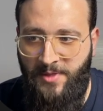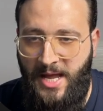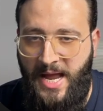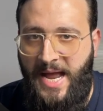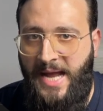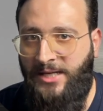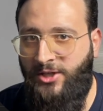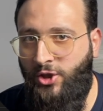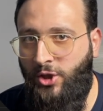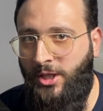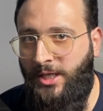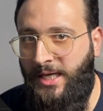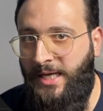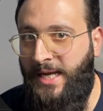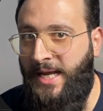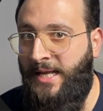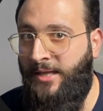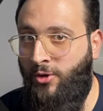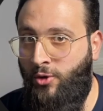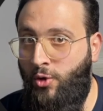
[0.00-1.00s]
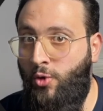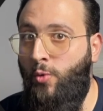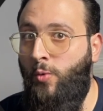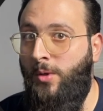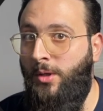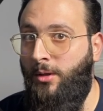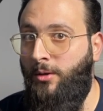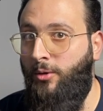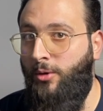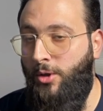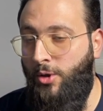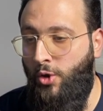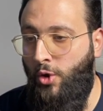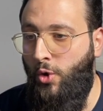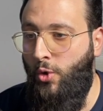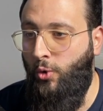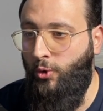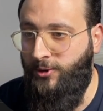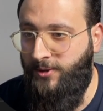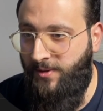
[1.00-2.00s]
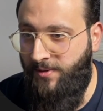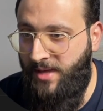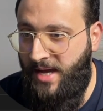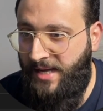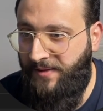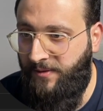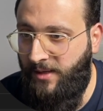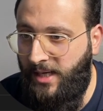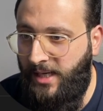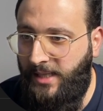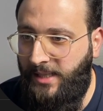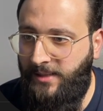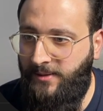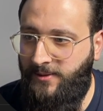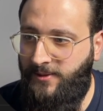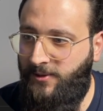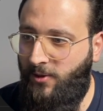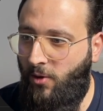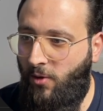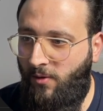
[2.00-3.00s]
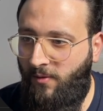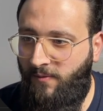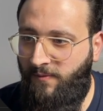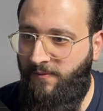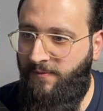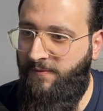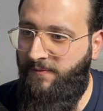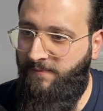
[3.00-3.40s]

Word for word: the actual key and you will lose that. So